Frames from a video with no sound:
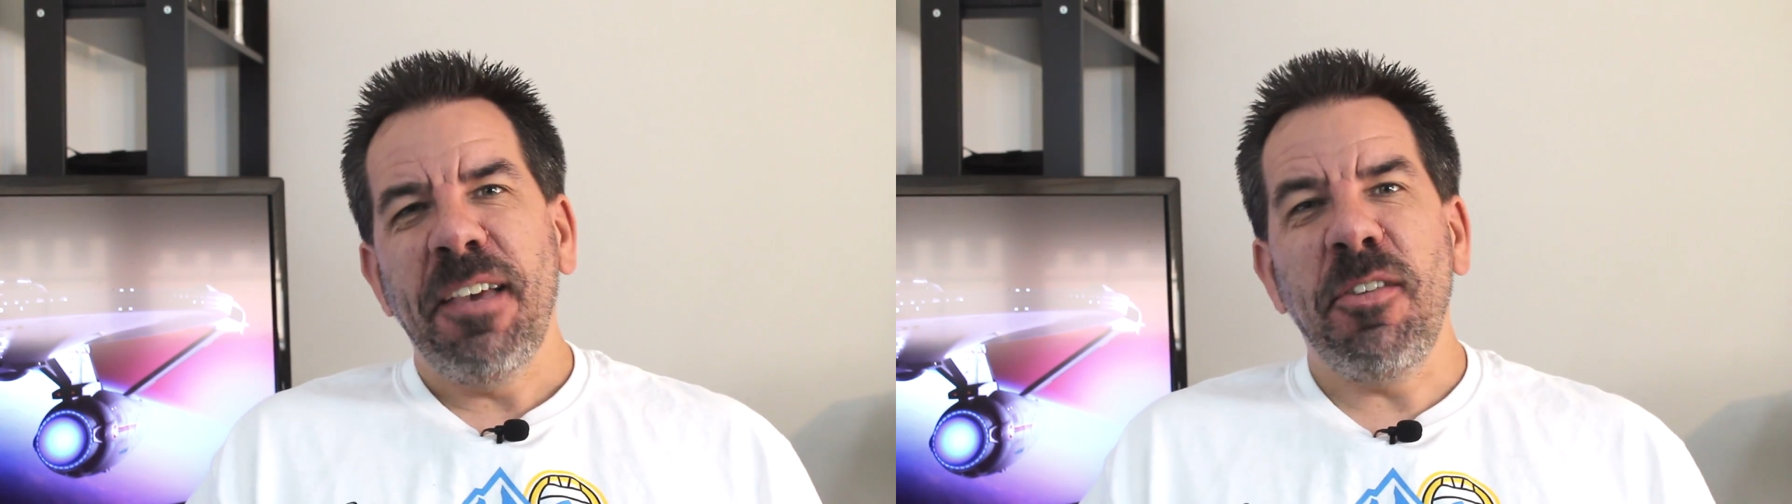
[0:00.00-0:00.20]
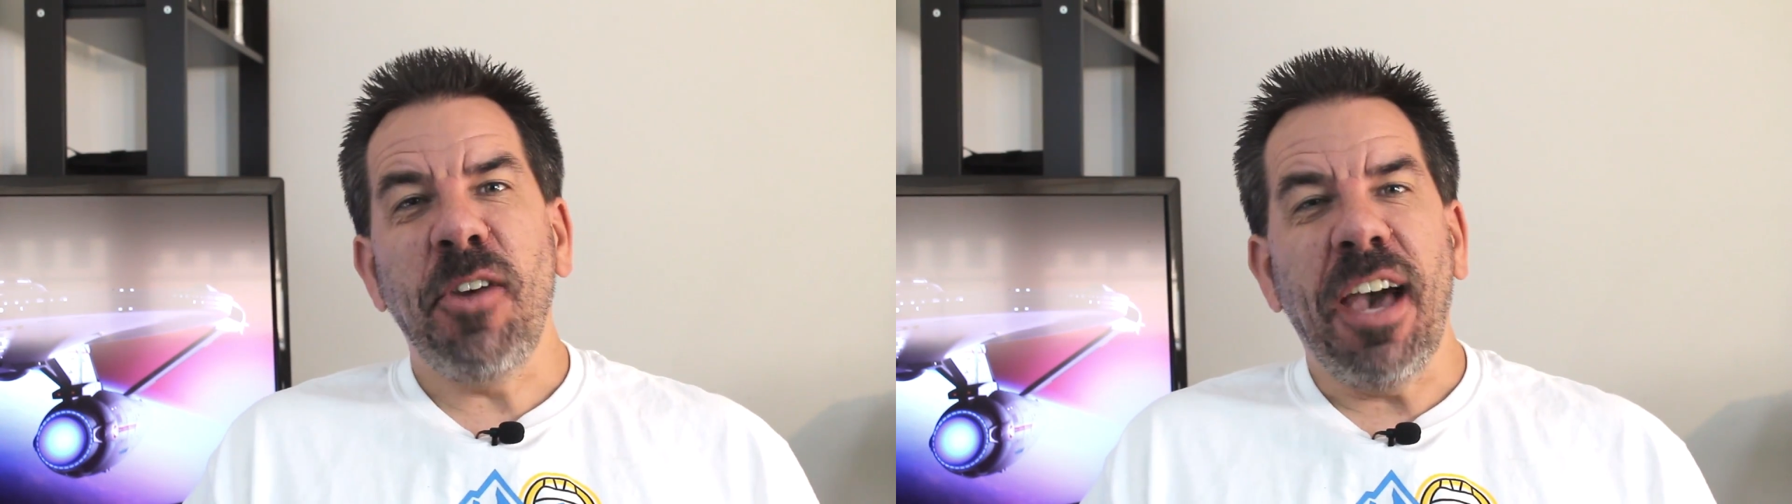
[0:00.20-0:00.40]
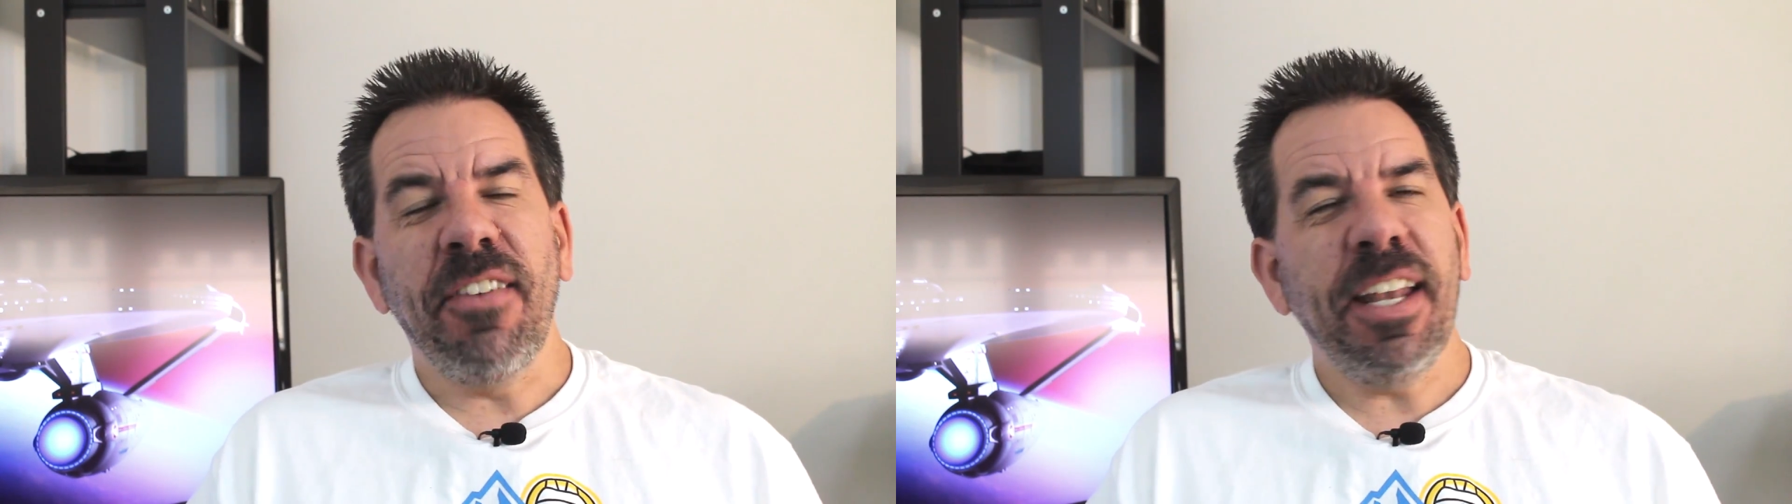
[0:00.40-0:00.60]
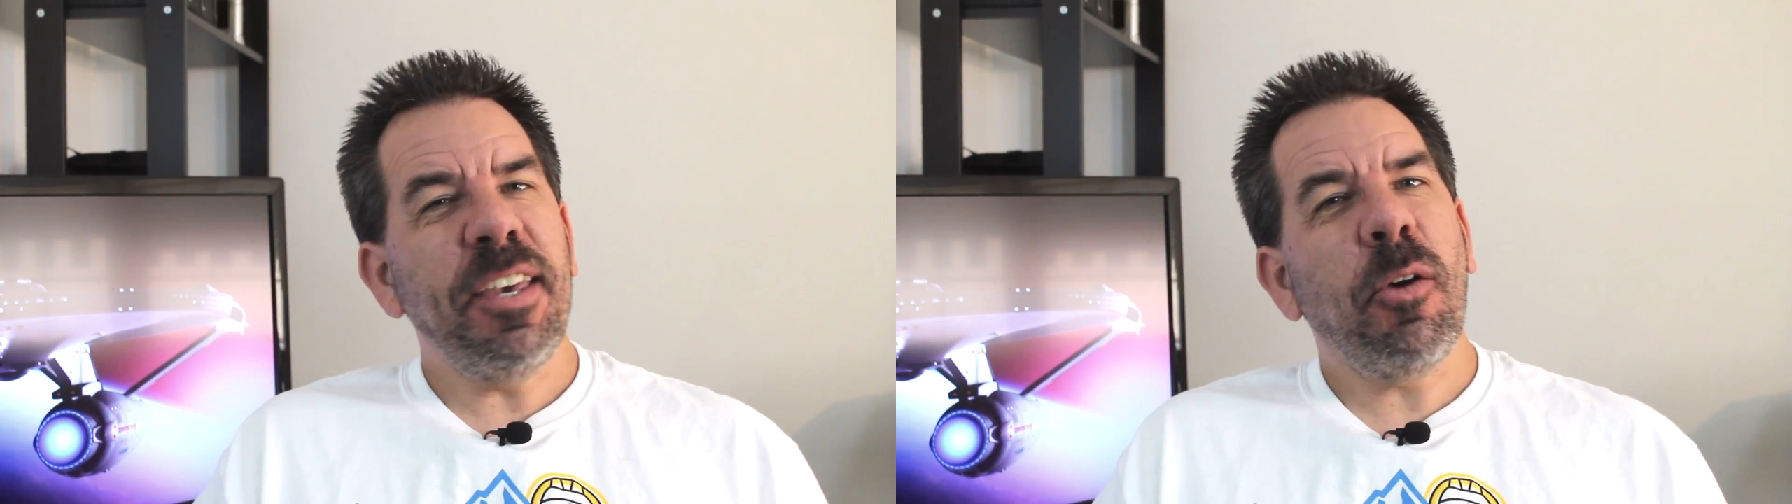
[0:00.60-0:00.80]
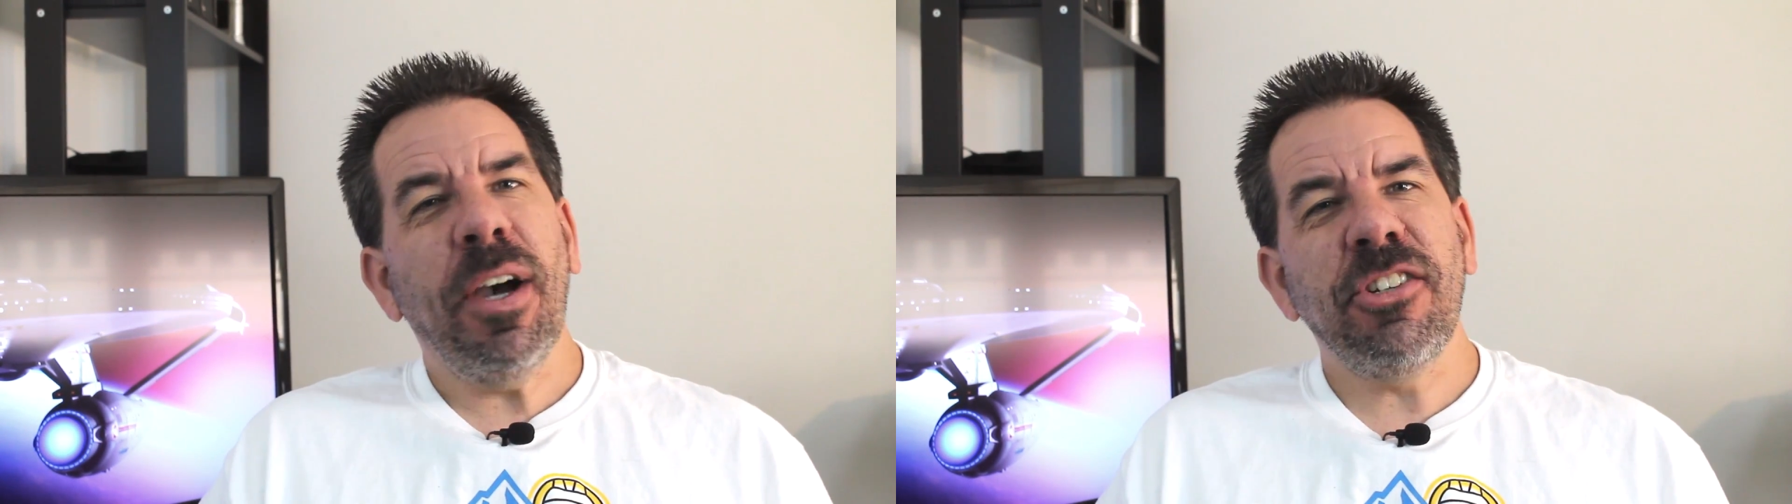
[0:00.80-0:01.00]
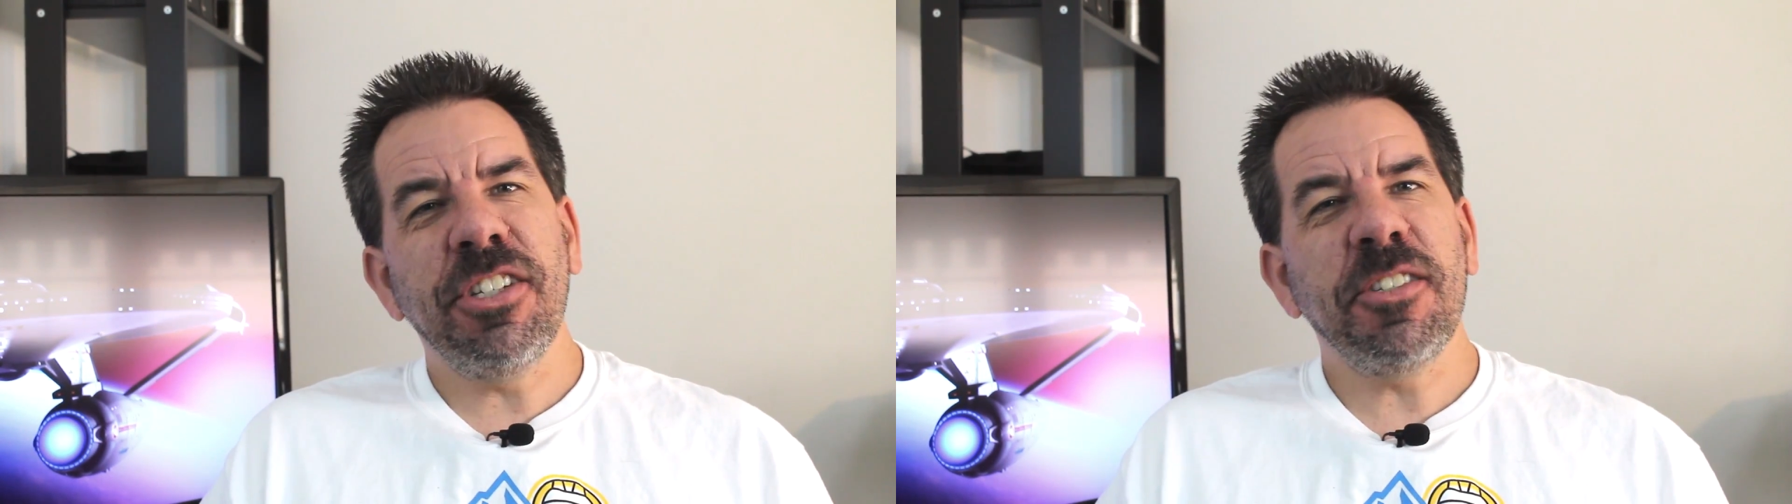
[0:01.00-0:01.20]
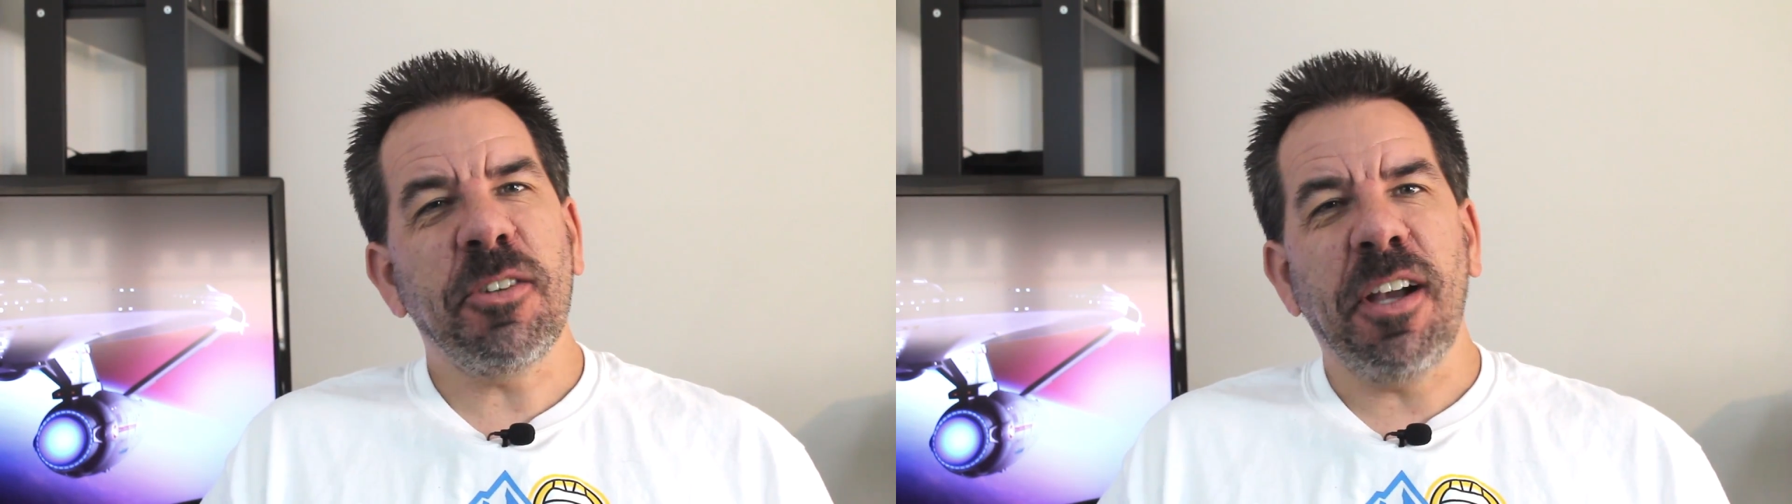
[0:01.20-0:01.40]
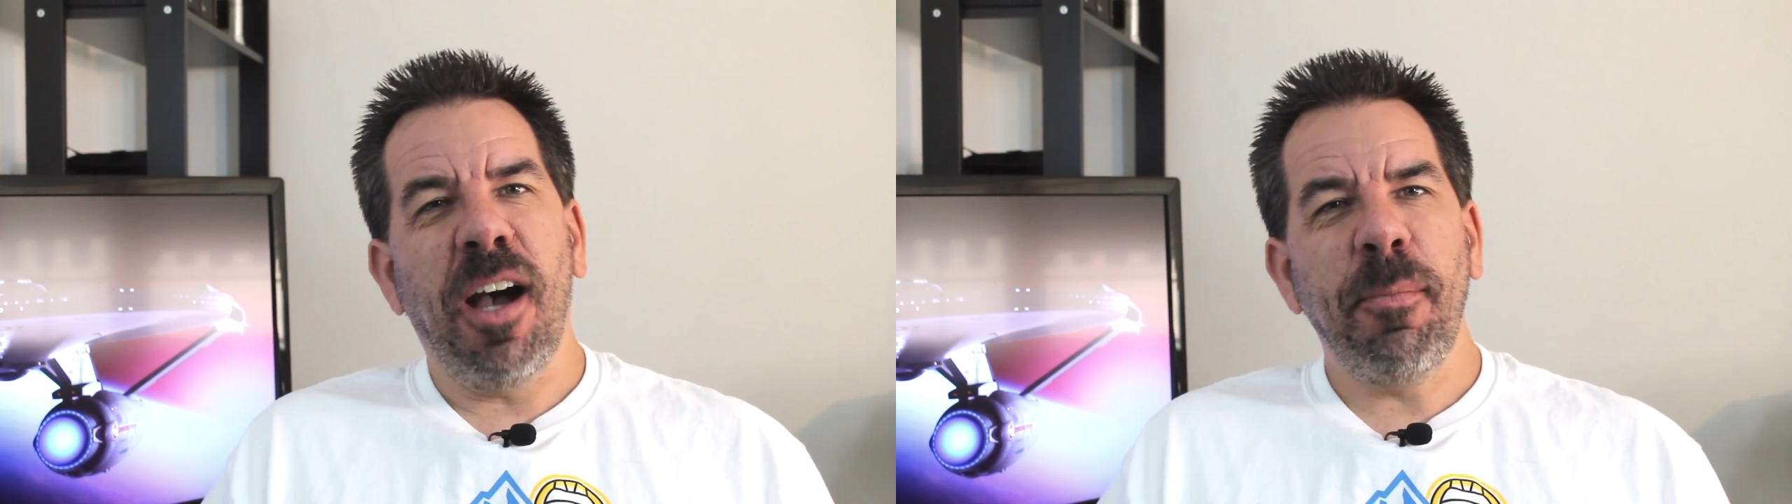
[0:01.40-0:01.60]
If you have any questions
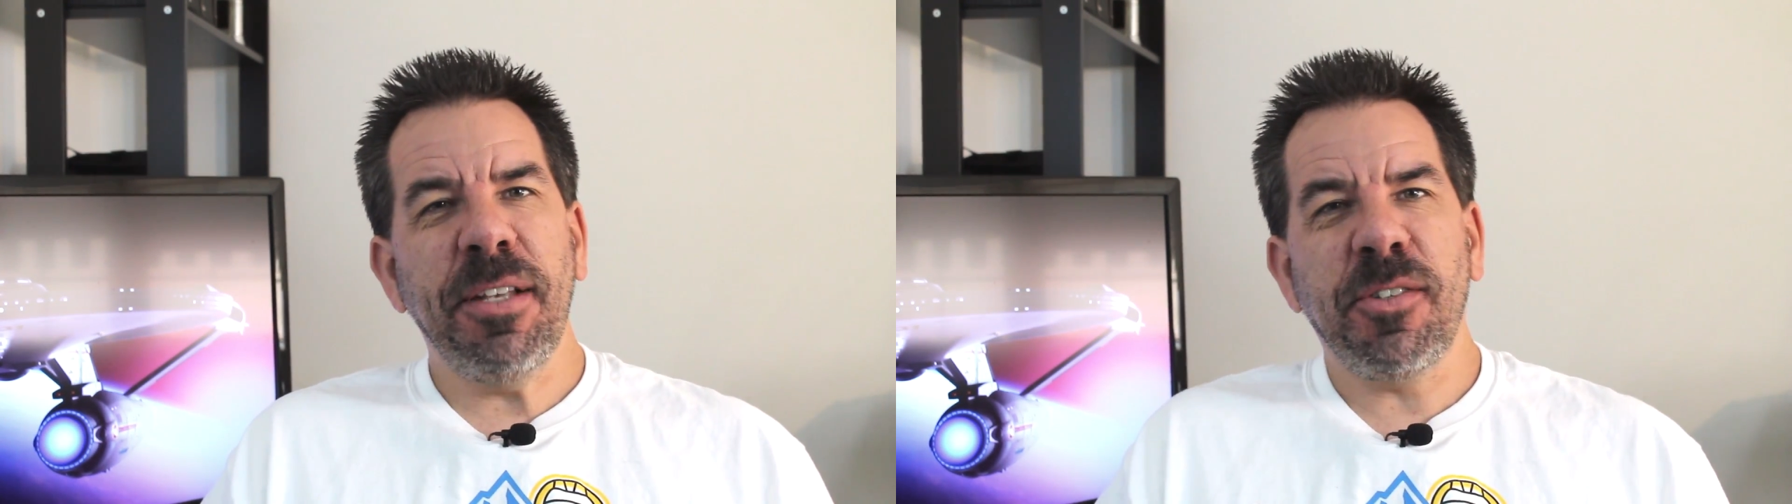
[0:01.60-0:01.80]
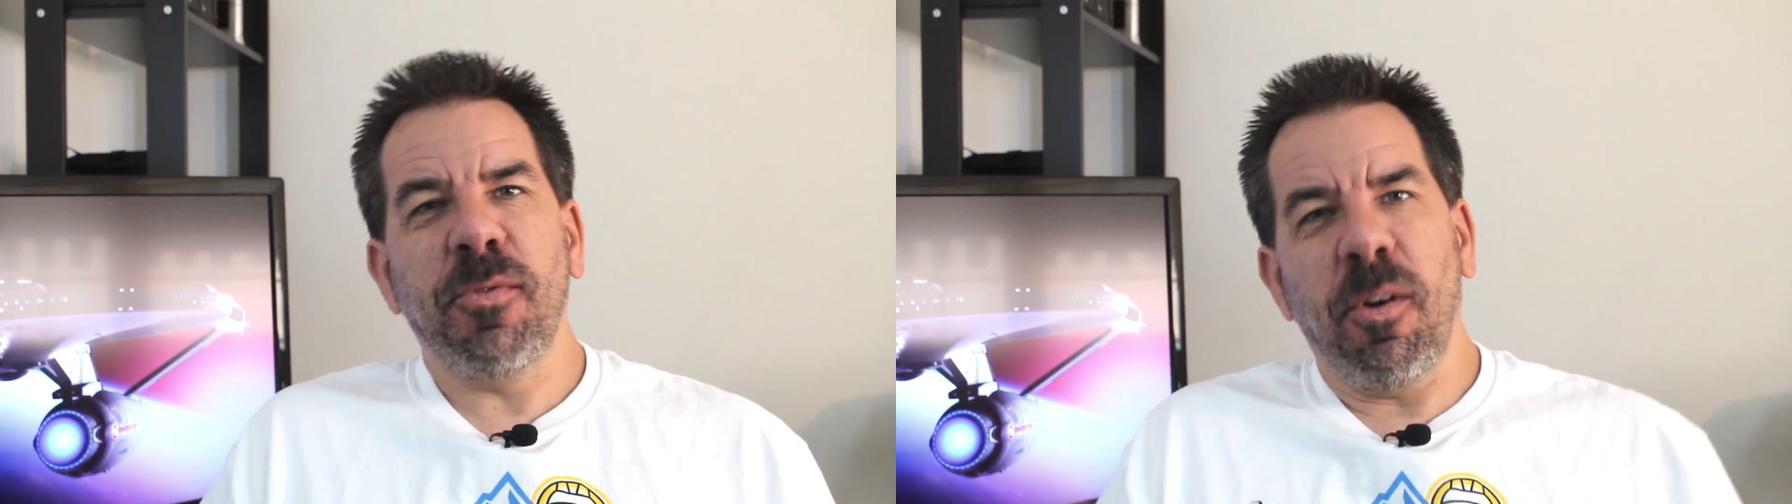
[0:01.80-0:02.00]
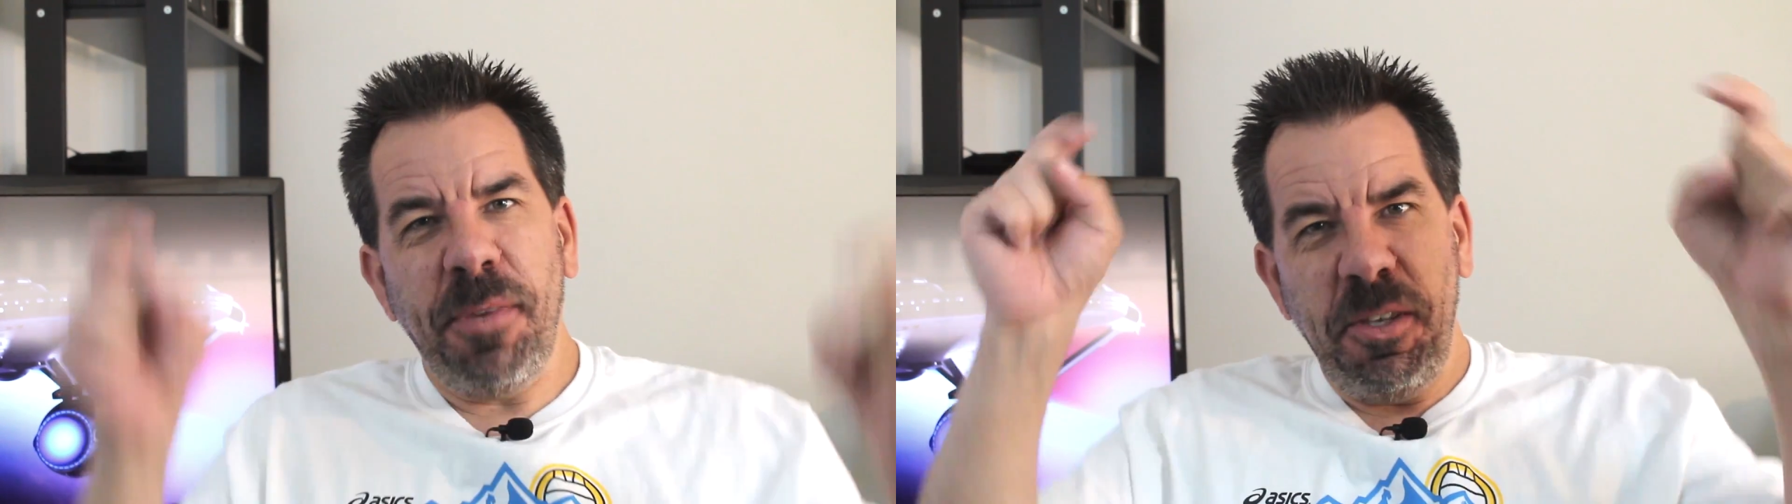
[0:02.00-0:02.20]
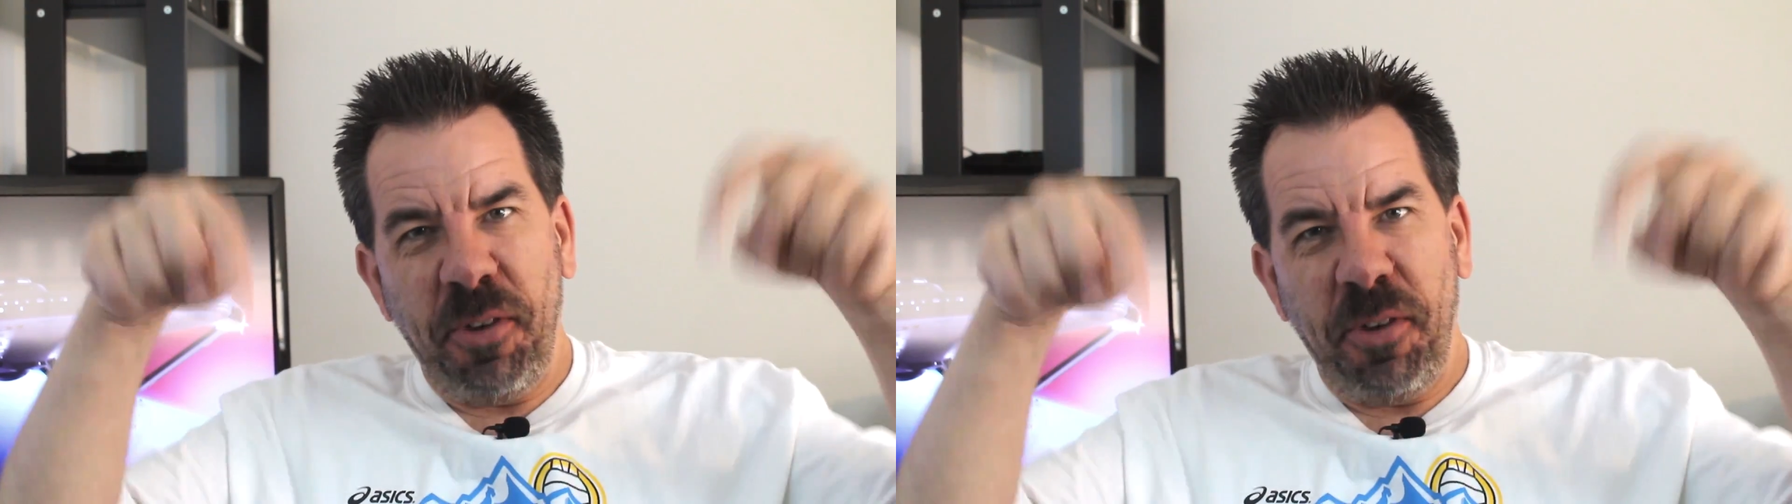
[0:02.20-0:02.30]
or comments for me,